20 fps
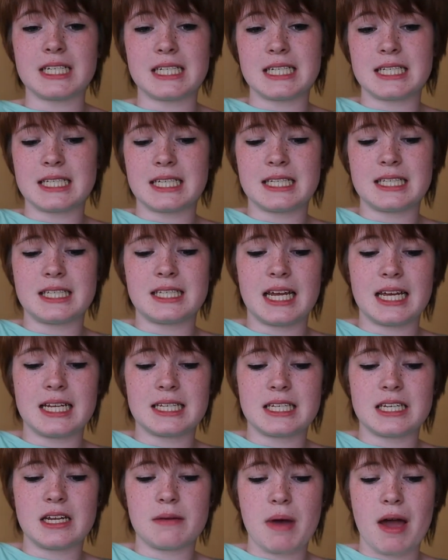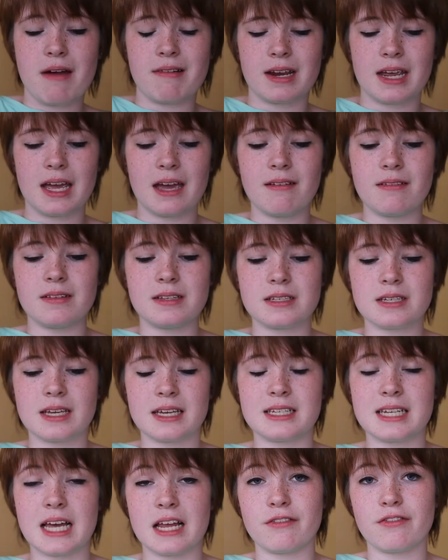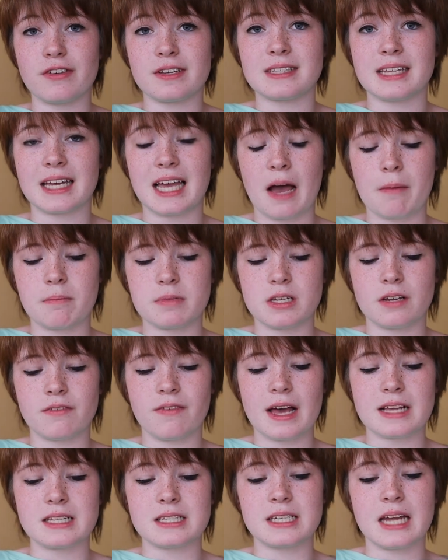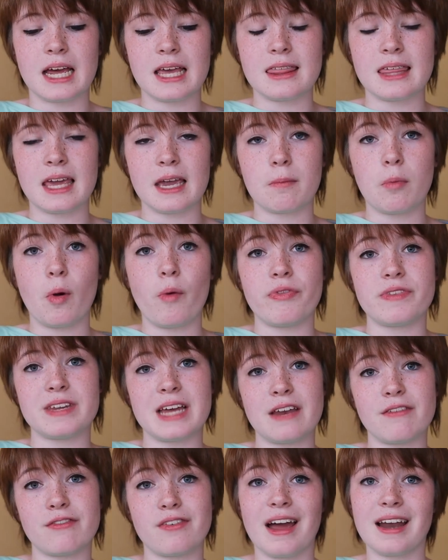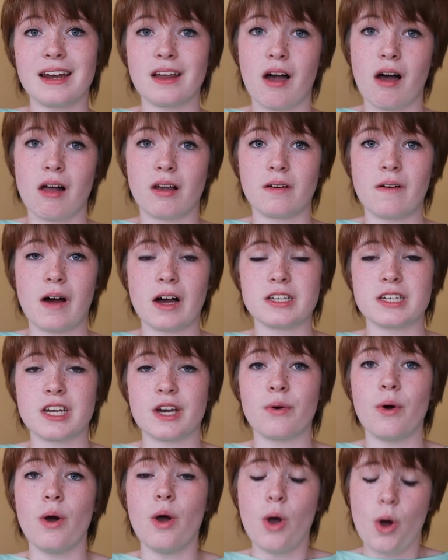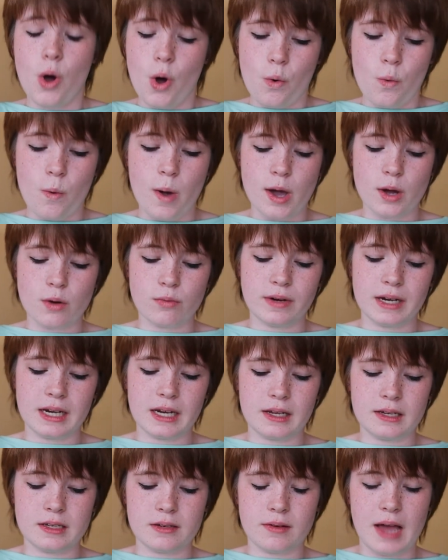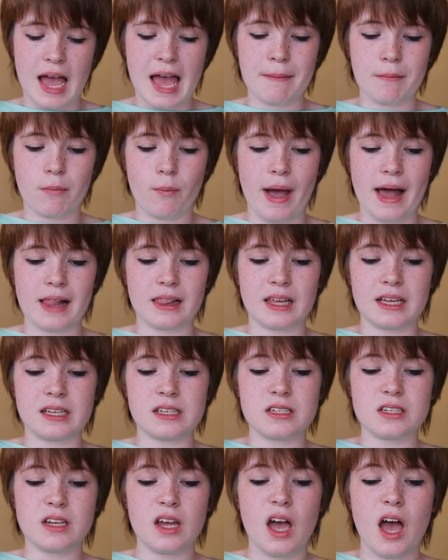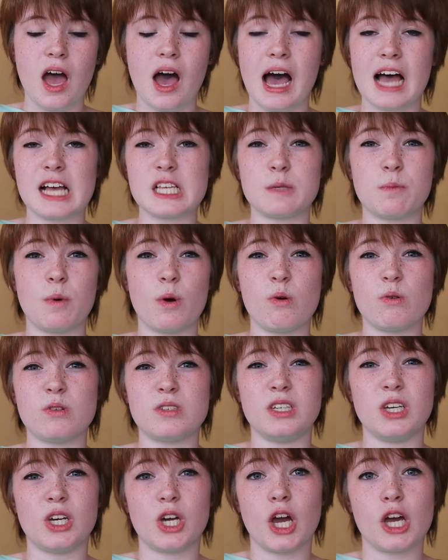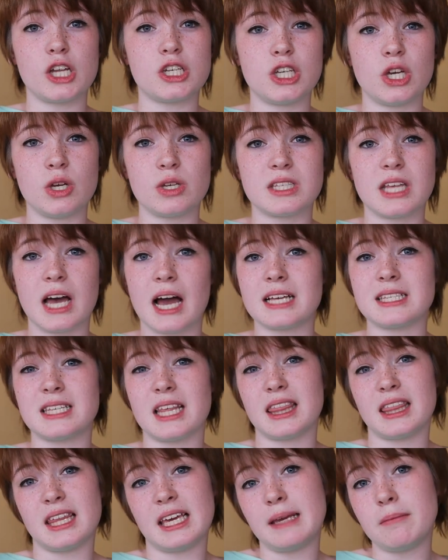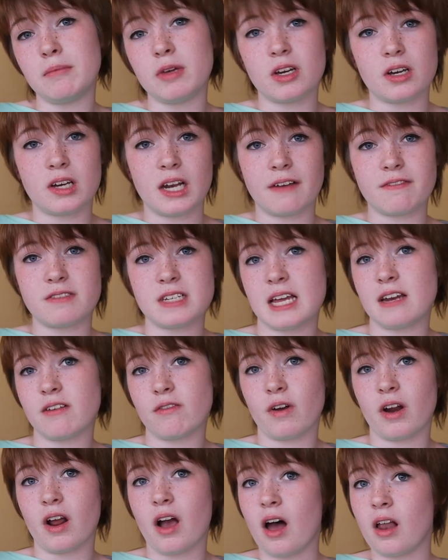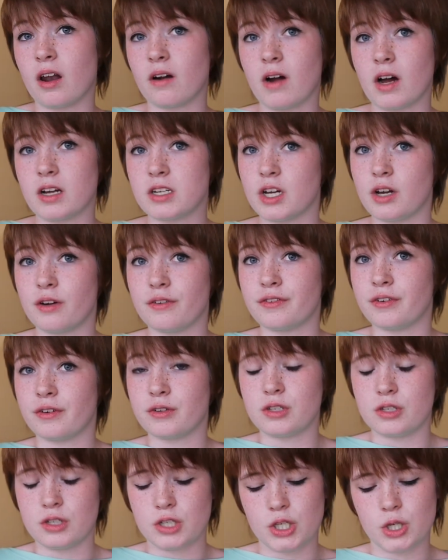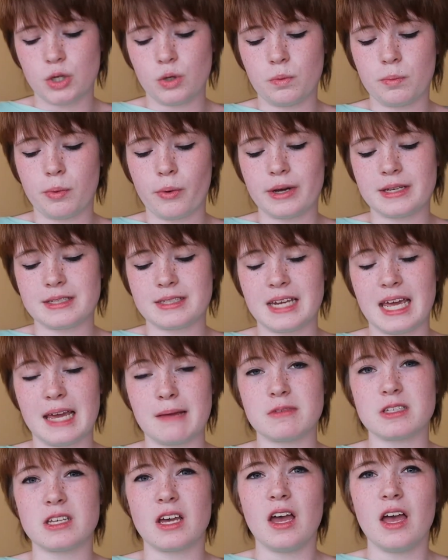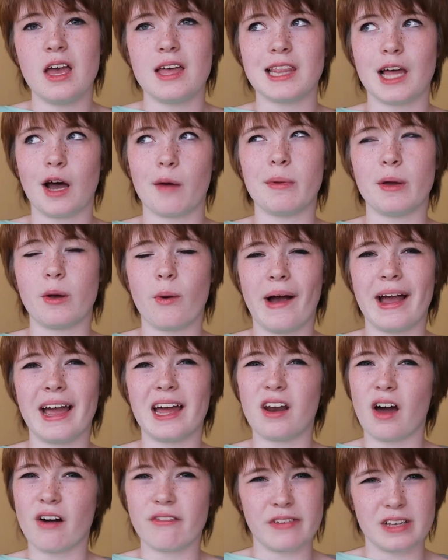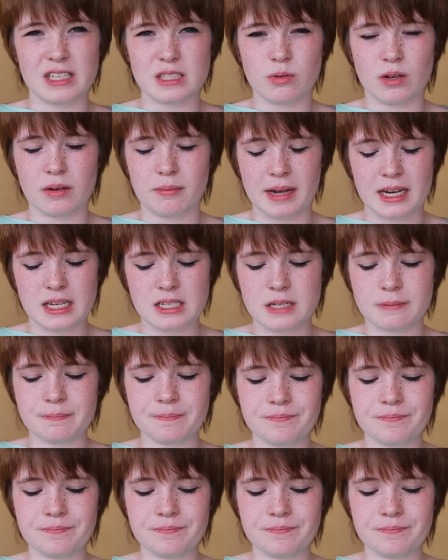It is a state in America, and Denver is the capital of that, and I think both Denver and Colorado work really well, and I suppose you could use that as a theme. You could have Denver and Colorado for 2 boys' names. That would be quite an obvious one, mind.